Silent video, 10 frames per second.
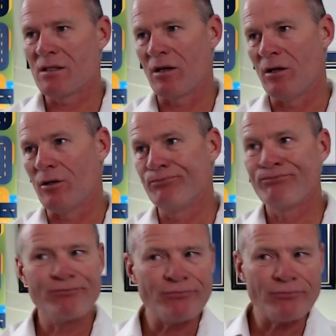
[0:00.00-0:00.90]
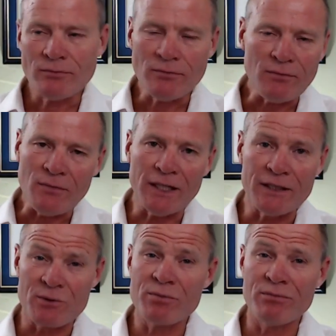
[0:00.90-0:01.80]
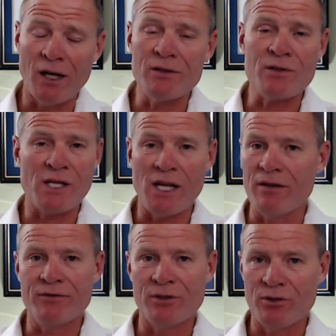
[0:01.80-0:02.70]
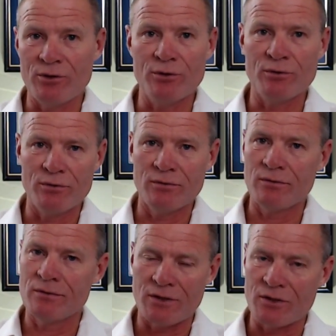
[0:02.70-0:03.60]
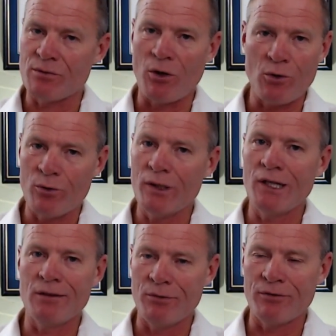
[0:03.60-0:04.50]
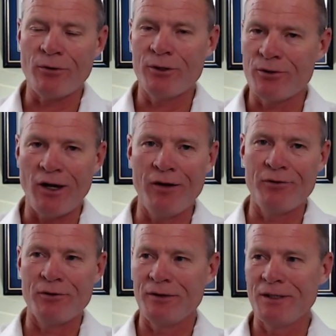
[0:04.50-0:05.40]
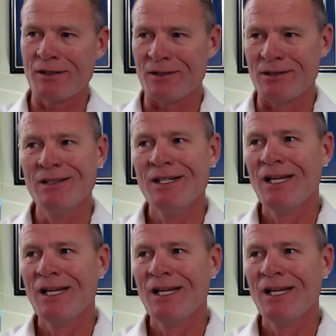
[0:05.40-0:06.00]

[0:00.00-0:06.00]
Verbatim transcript: So it's unsafe to smoke weed before you drive your vehicle.